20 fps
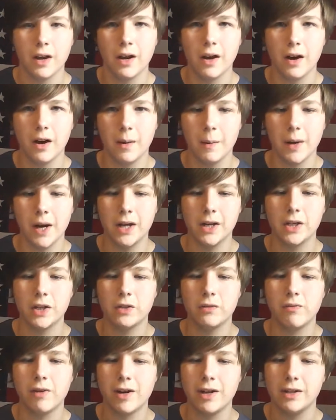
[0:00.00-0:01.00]
I
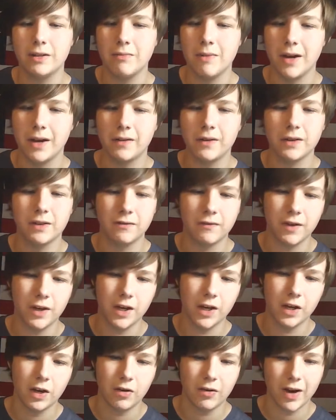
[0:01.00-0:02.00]
just wanted to make this
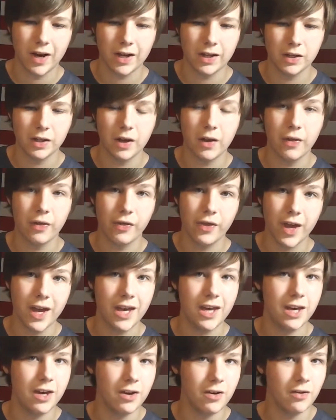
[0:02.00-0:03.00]
video as a
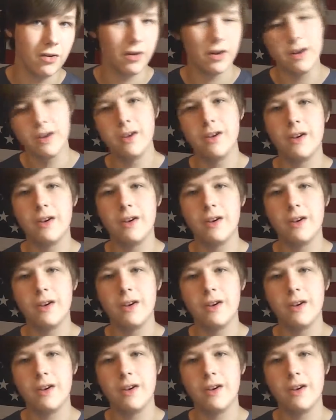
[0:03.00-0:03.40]
thank you